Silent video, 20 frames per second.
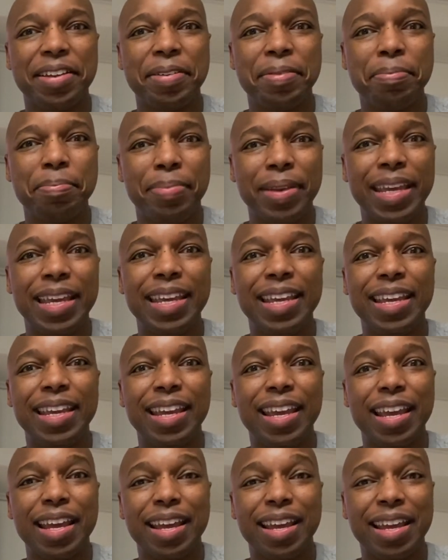
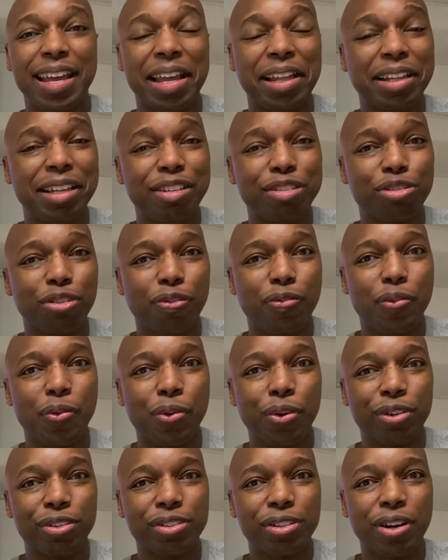be at least a
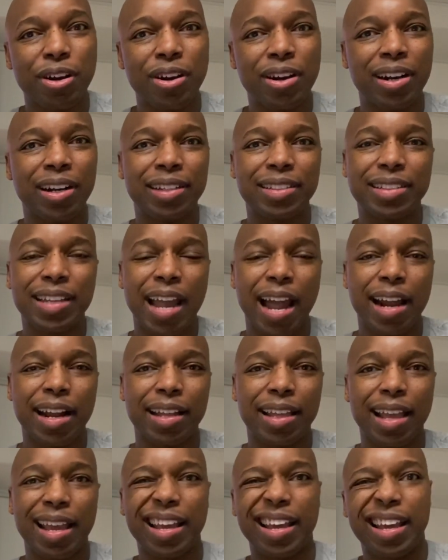4-star, it's kind of
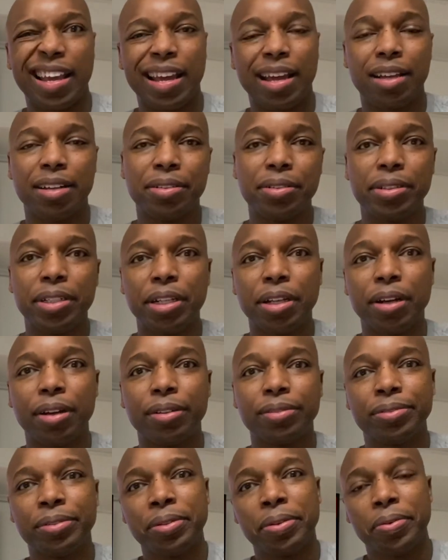like, you know,
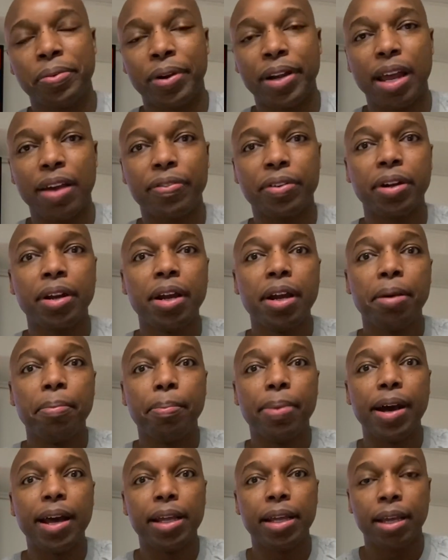whatever.
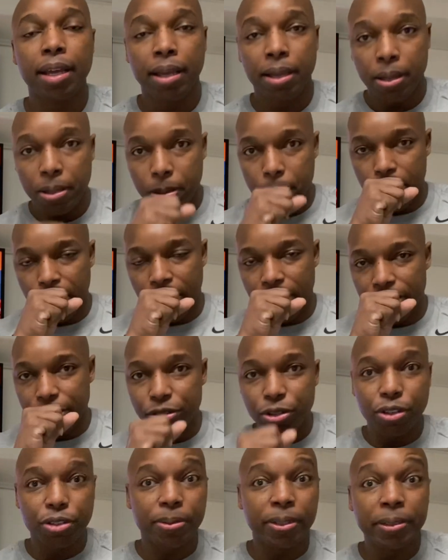But,
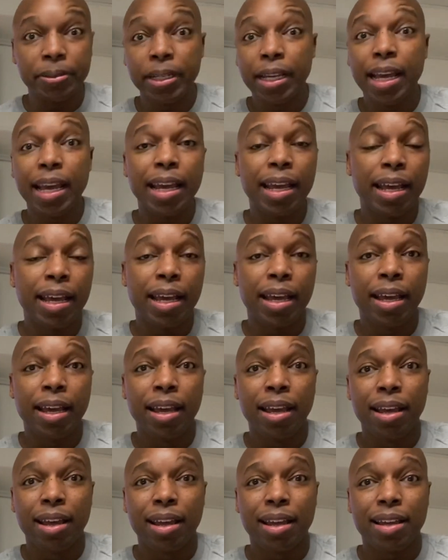excuse me,
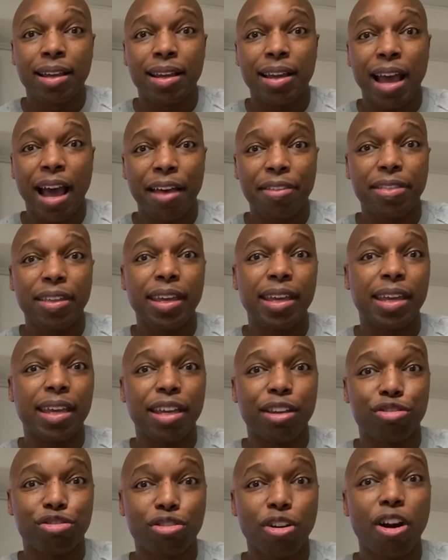I think
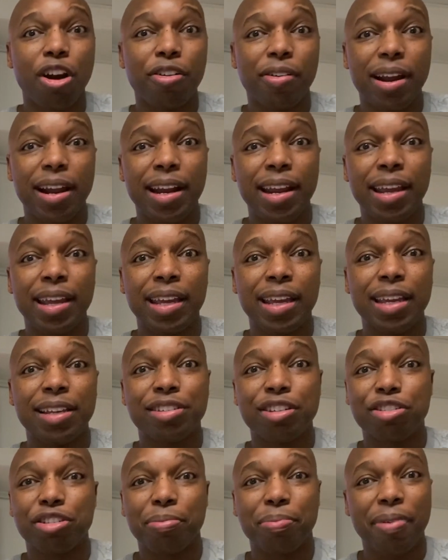his star rating is
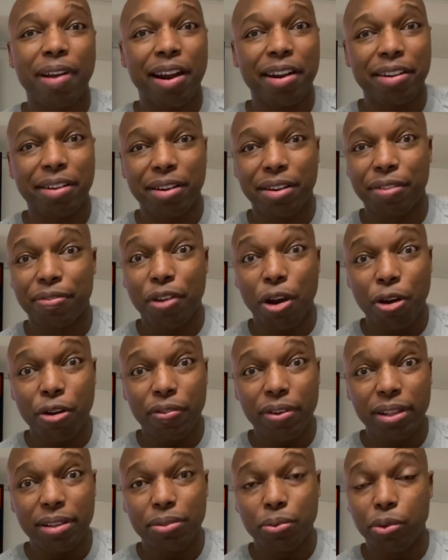just a product of
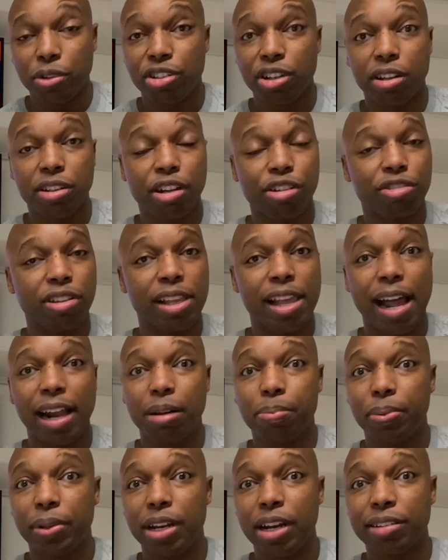COVID, which there's a lot
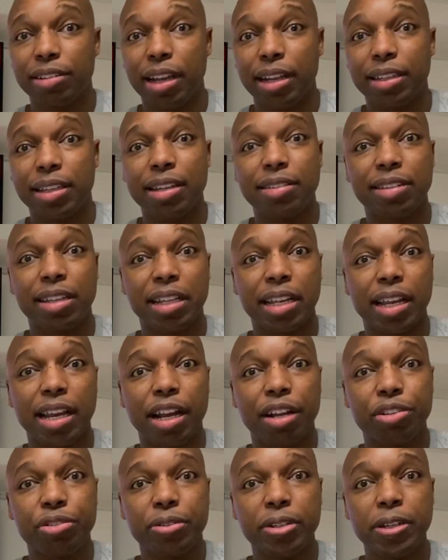of players like this in the
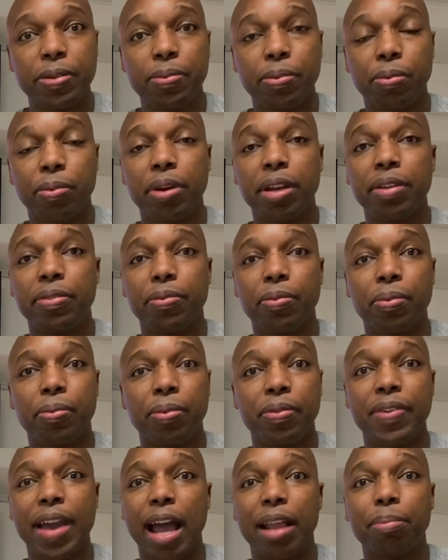country. We've
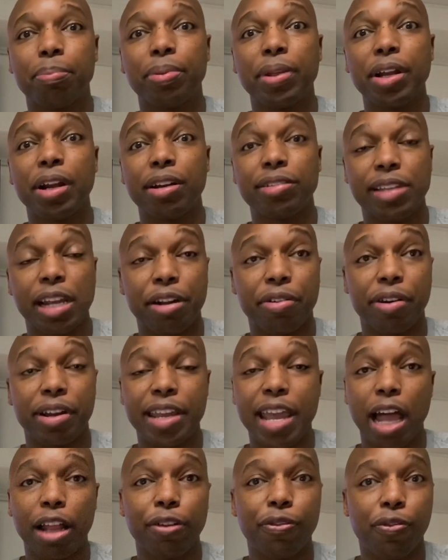gotten players that are in
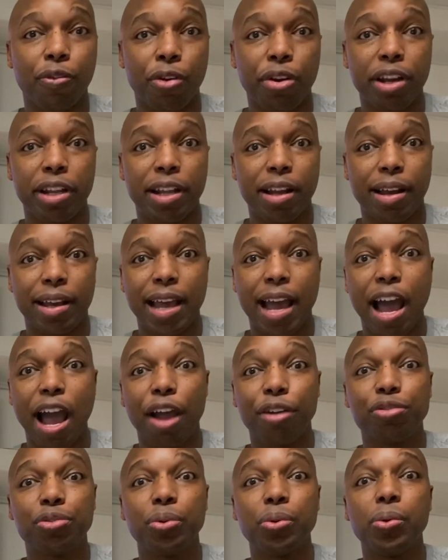California now,
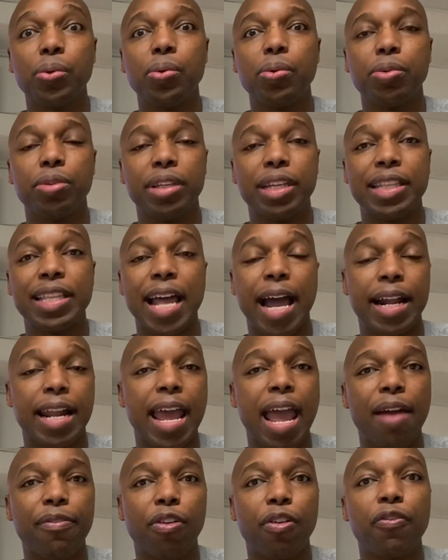guys, who did not
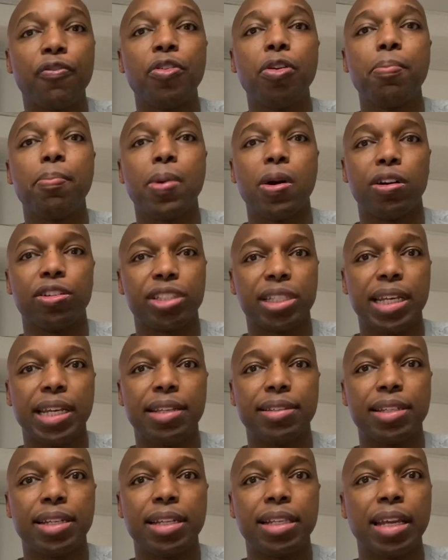have a football
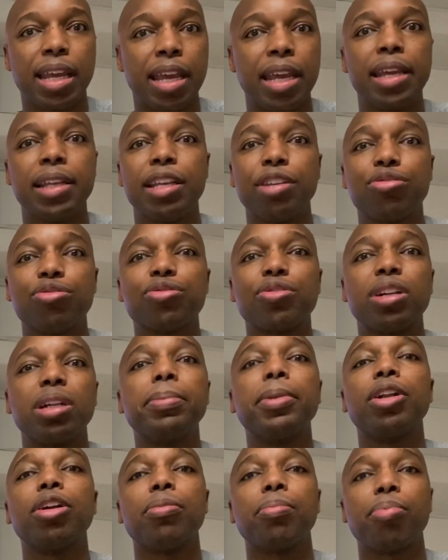season, and this is going to
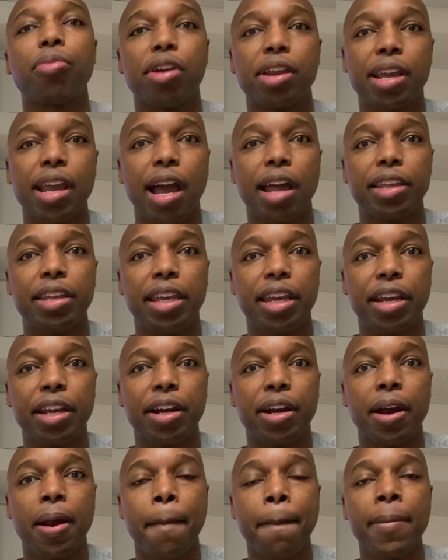be their breakout
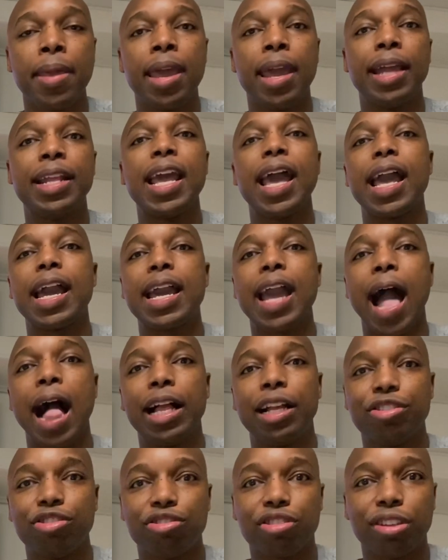year, and had
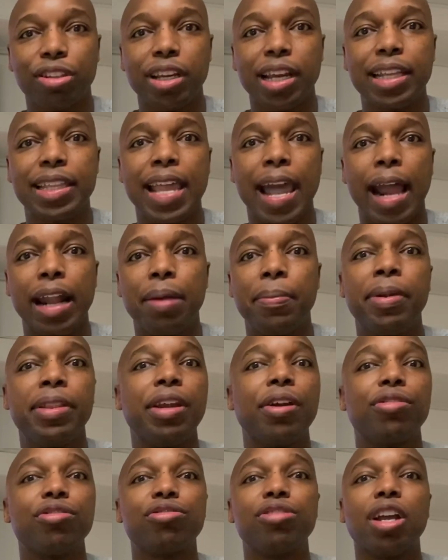colleges looking at them, and
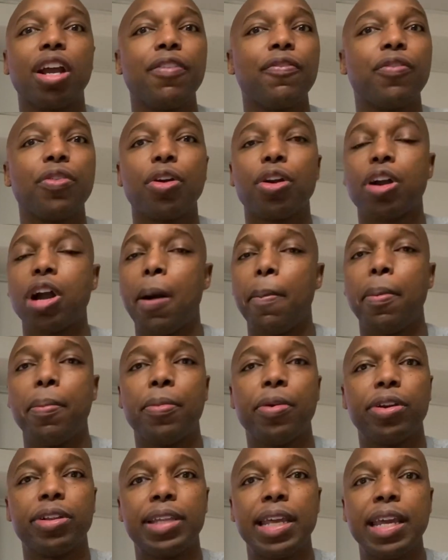they're just looking for a couple
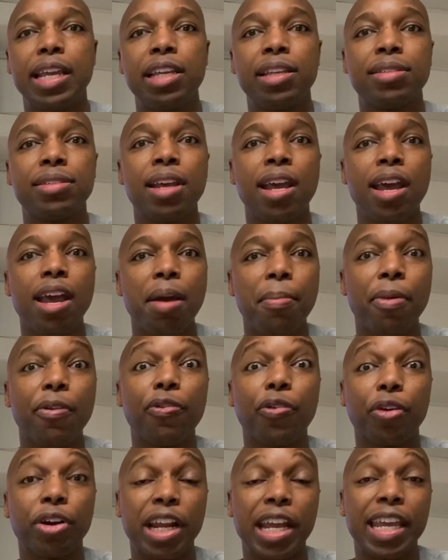more things
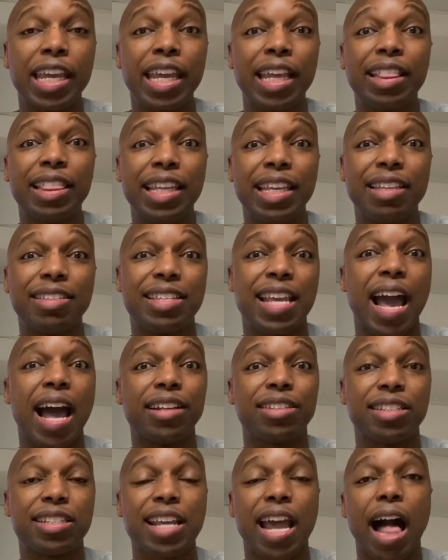before they get these guys
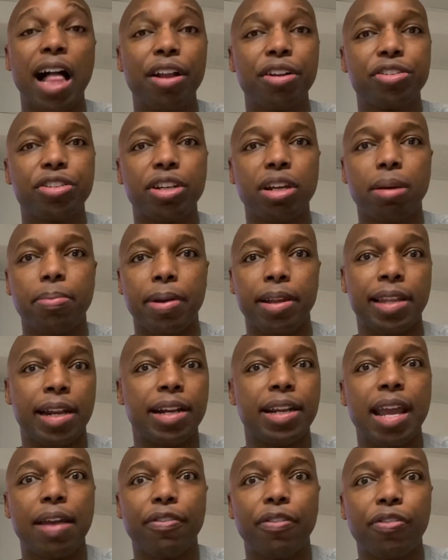a scholarship, and they
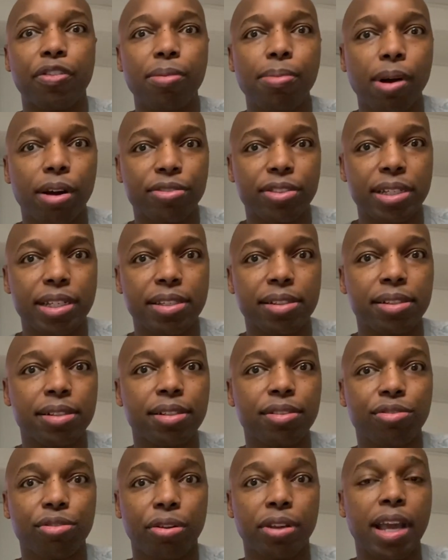didn't have a football season.
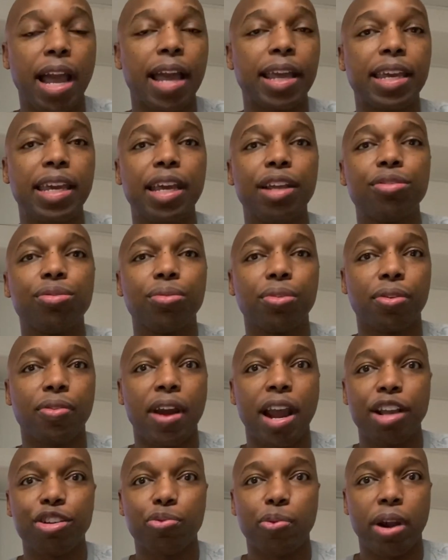So you got kids who are
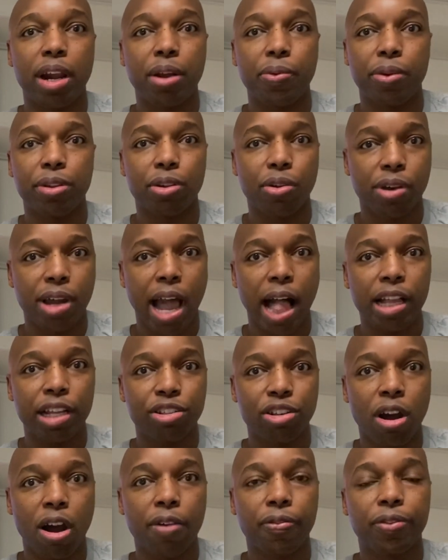graduating with no college
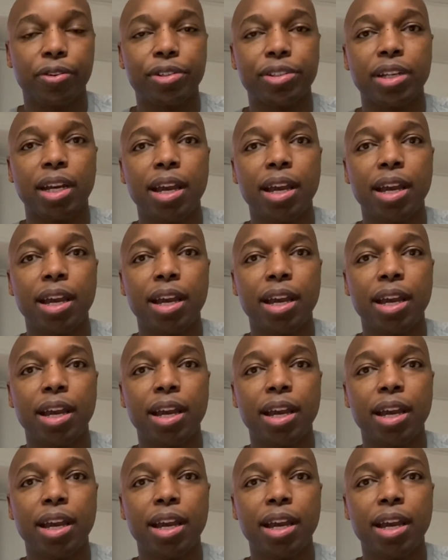offers